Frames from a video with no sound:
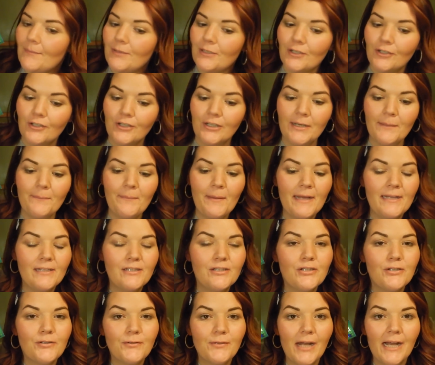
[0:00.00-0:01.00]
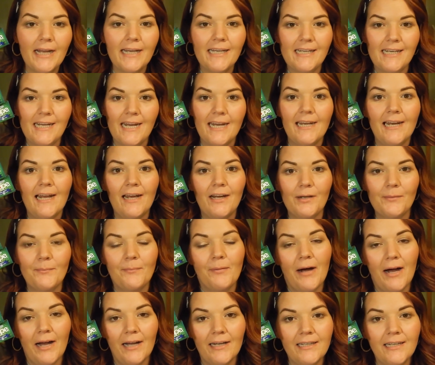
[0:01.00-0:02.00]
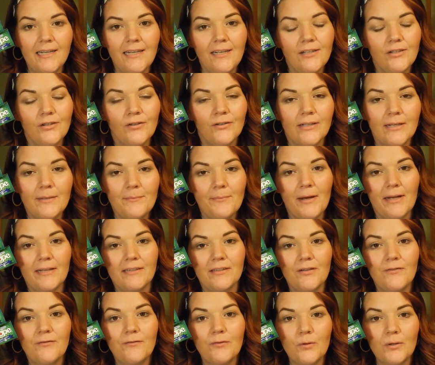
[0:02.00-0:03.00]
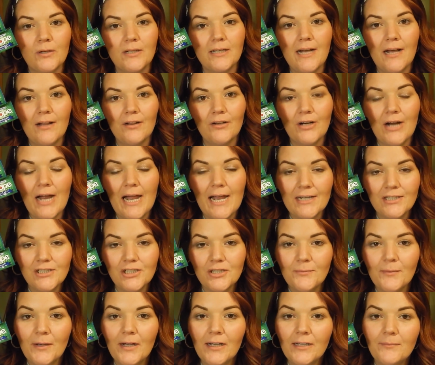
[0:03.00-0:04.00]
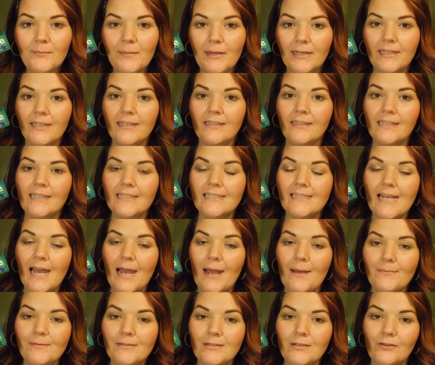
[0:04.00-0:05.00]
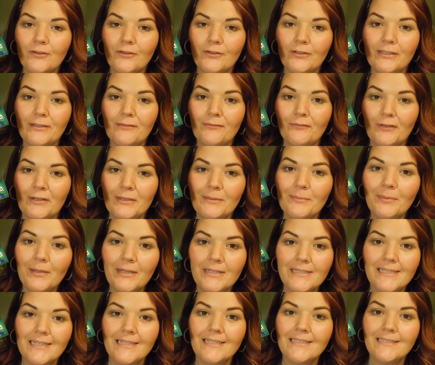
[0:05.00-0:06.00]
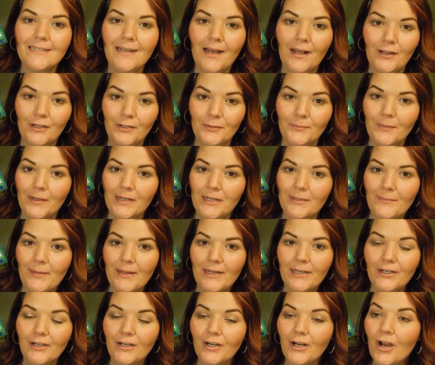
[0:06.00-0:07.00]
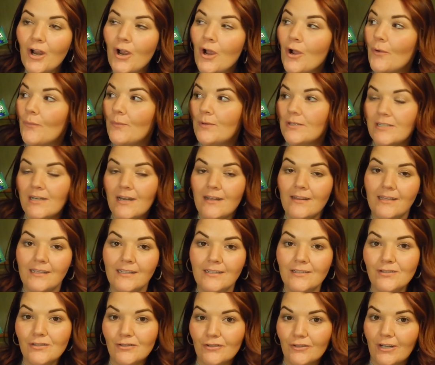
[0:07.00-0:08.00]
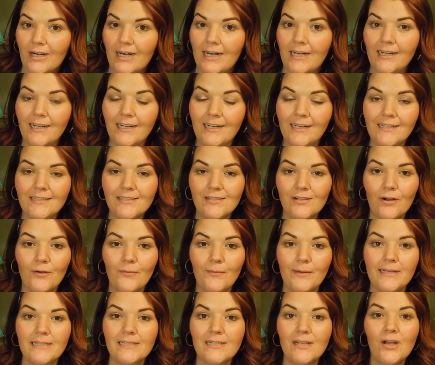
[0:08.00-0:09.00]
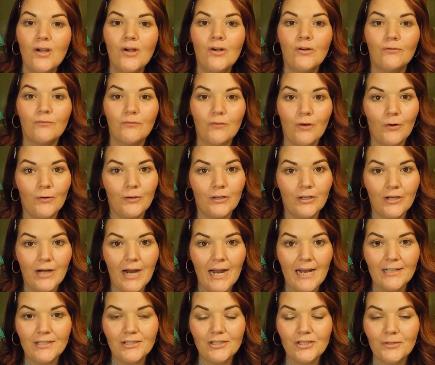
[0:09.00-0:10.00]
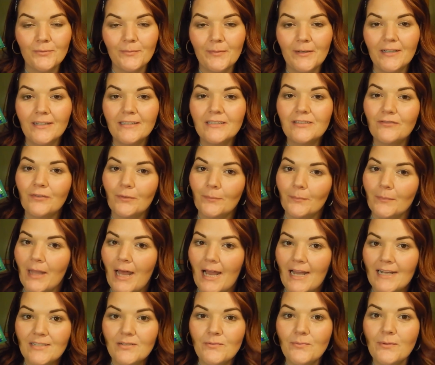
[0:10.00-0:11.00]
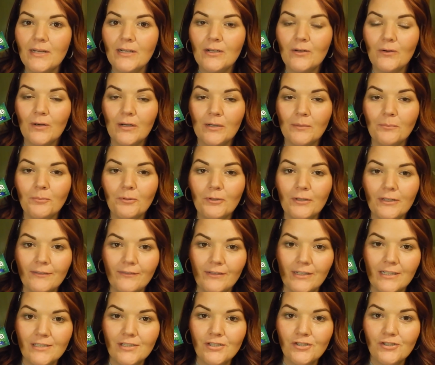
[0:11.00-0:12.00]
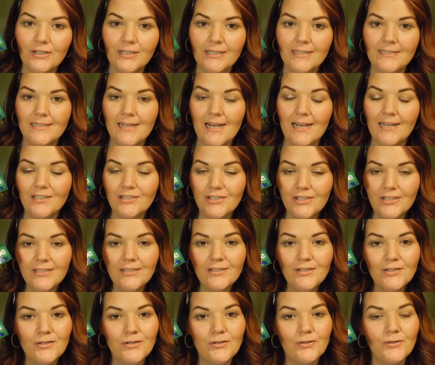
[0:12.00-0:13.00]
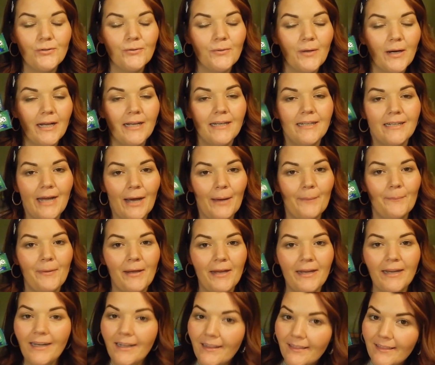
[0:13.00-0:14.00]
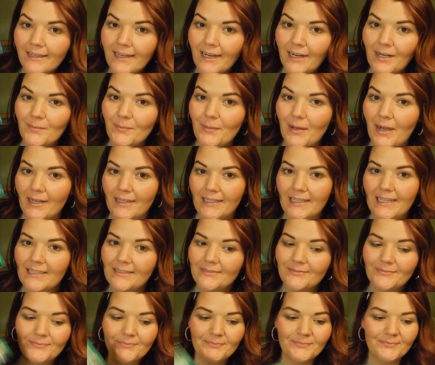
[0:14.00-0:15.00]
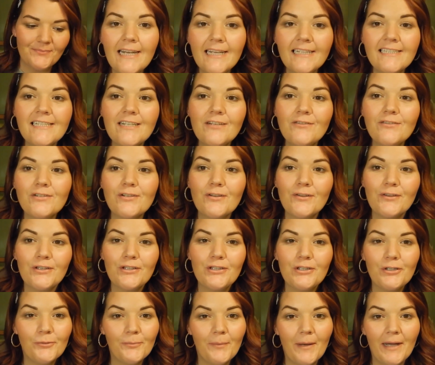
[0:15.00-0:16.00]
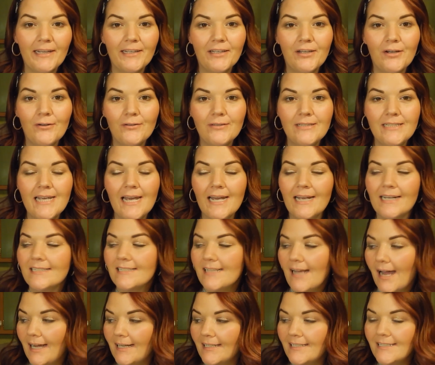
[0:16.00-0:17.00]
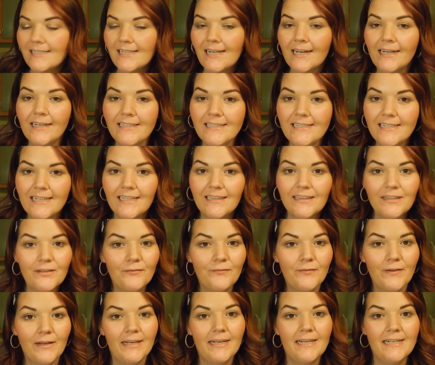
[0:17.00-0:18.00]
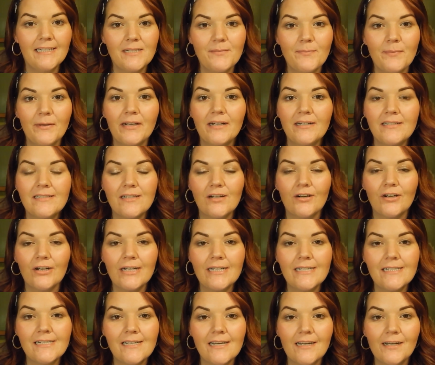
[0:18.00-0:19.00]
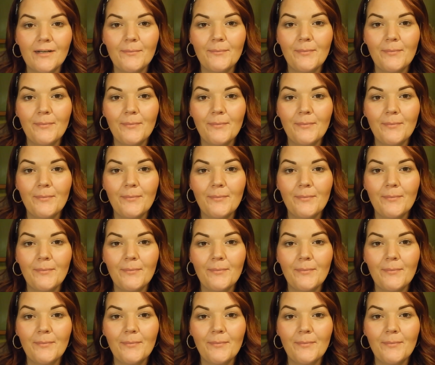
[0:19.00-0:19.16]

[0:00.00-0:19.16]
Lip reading: You're gonna pay $2.98 out of pocket. You'll get back the $4 extra buck, making these absolutely free, plus a dollar moneymaker, which I think is great. And as always, roll your extra bucks from last week or a previous transaction to not pay anything out of pocket. Next deal is on the You Buy Kotex. I decided to get the fitness because there is an